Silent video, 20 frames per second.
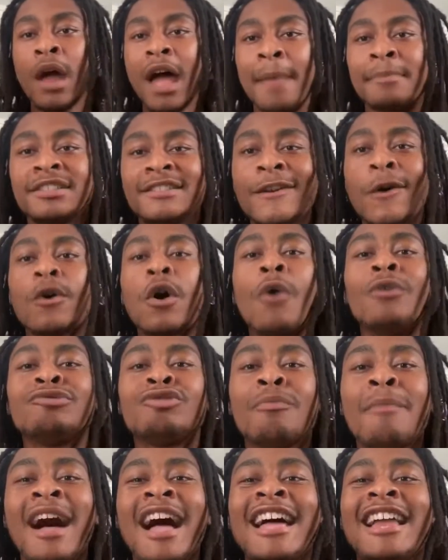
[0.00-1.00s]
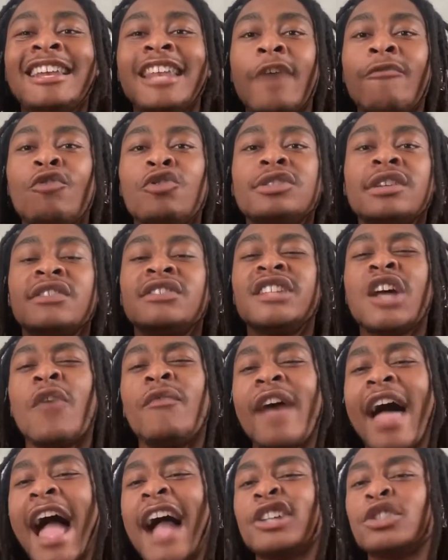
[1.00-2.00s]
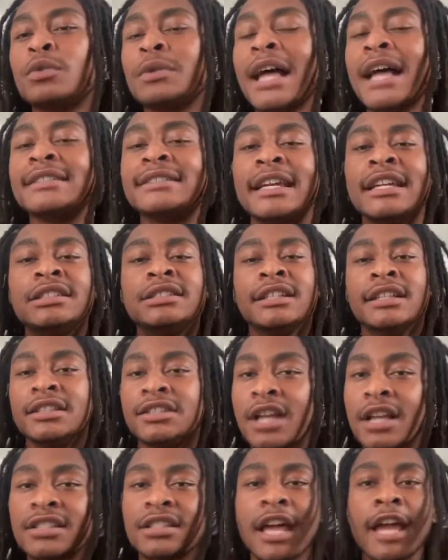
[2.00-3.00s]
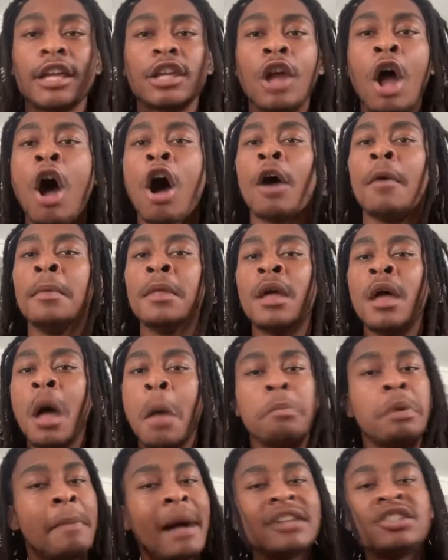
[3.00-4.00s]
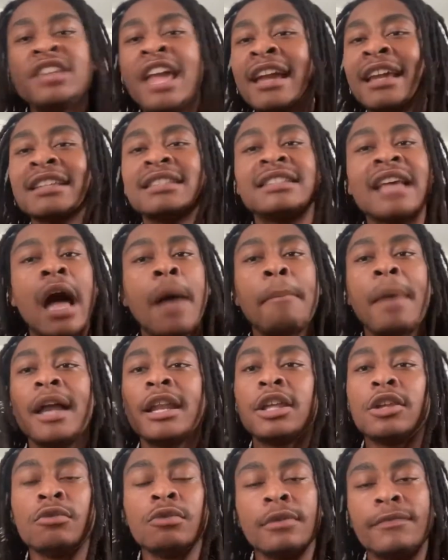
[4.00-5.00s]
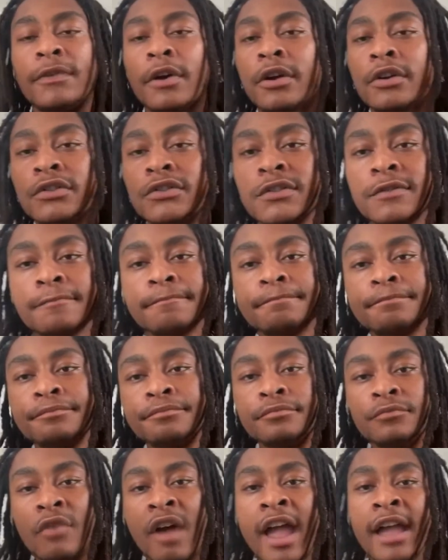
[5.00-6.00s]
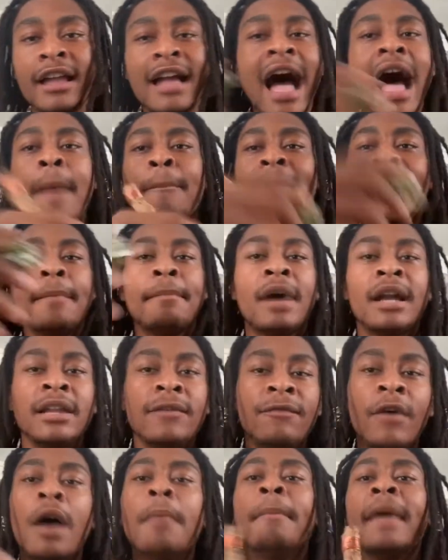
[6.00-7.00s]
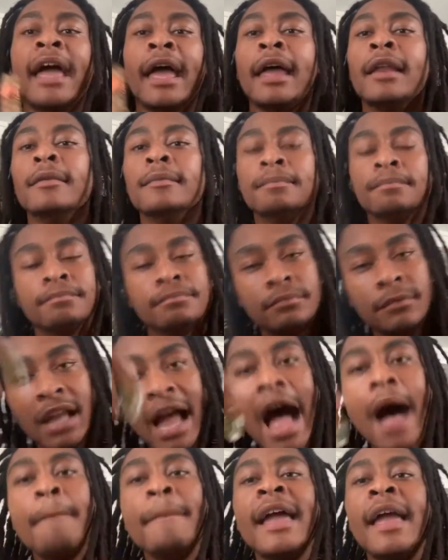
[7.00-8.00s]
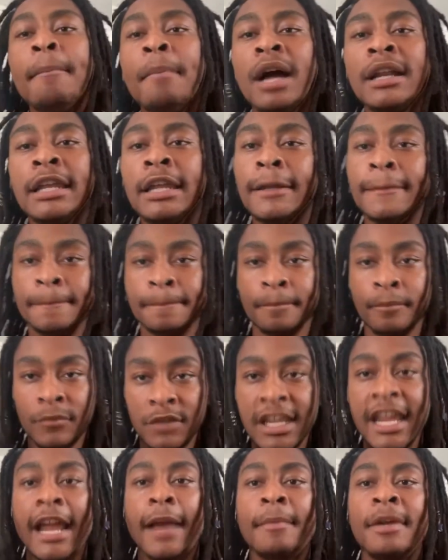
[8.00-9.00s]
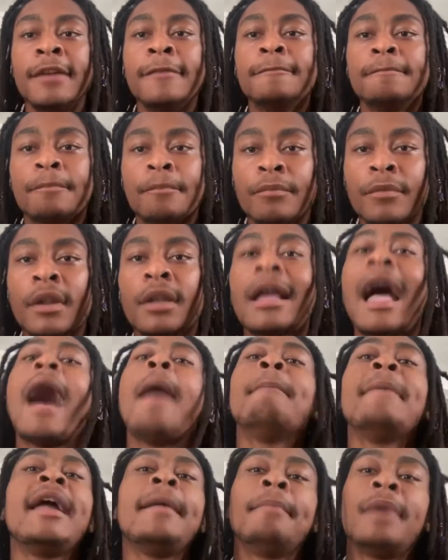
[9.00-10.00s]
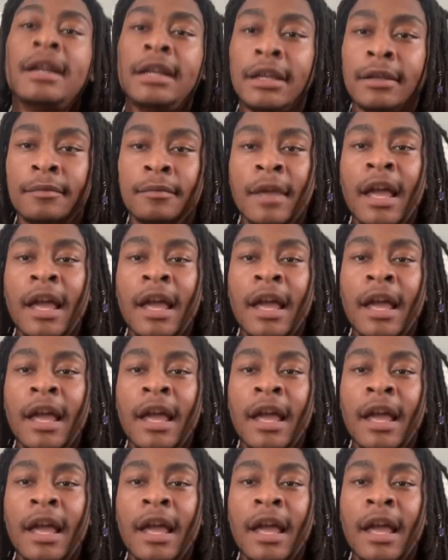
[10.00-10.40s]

I'm still going through my levels of self-actualization, just like y'all. But my check is signed by the universe, right? God made money. Fuck man. God made money. You hear me? God made money.